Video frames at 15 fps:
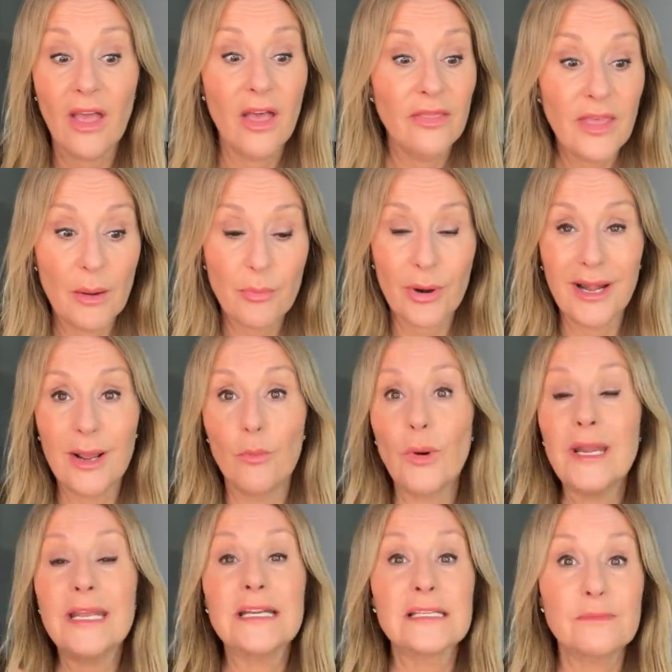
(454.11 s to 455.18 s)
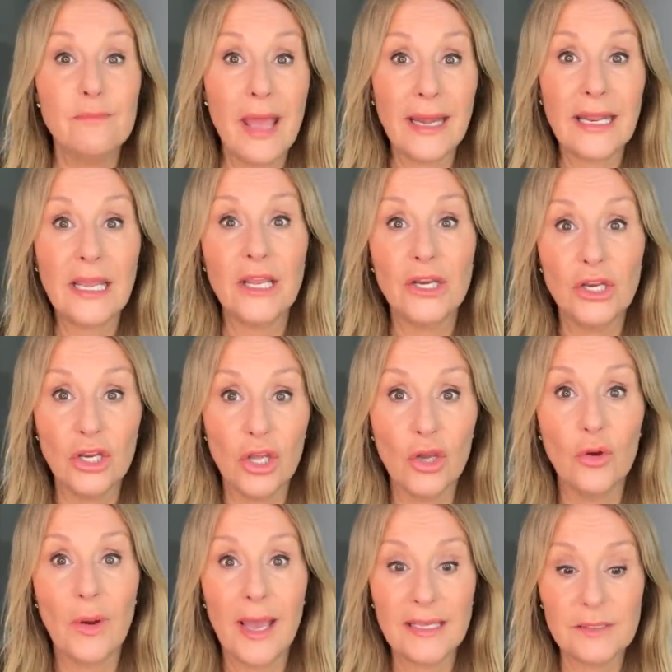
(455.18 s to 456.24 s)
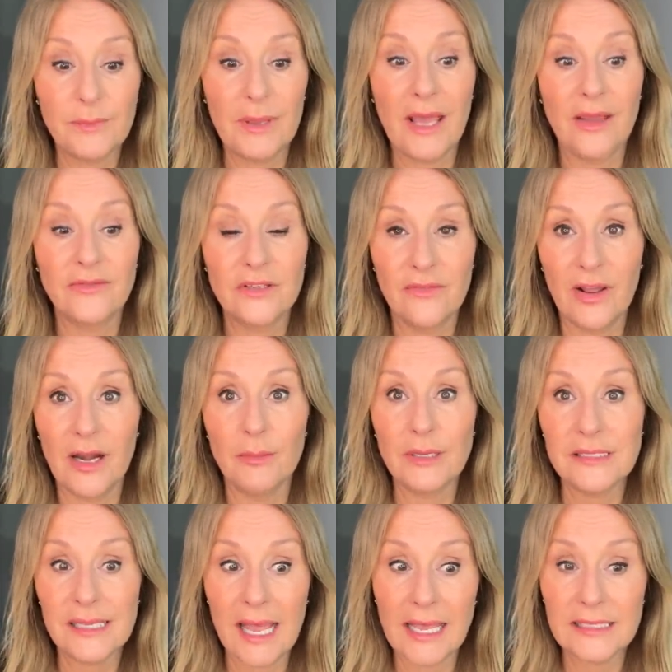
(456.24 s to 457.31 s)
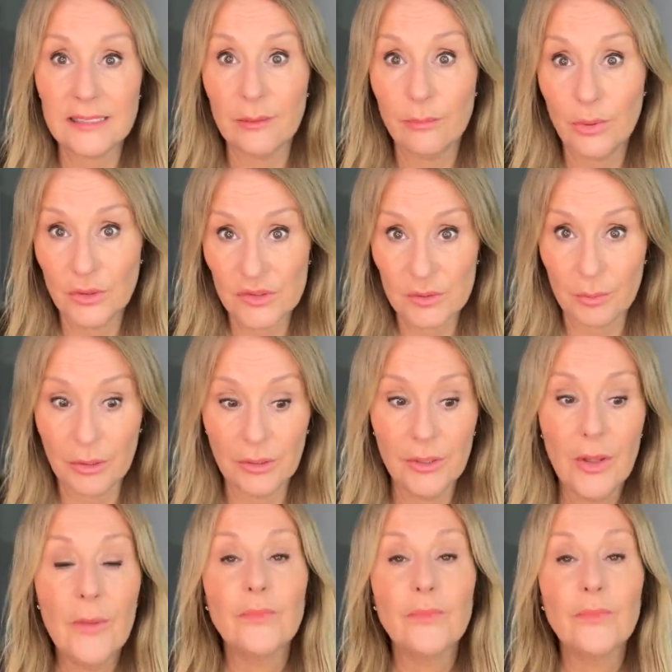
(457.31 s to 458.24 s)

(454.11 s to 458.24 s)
They're brilliant. We need as many new SPF developments as possible.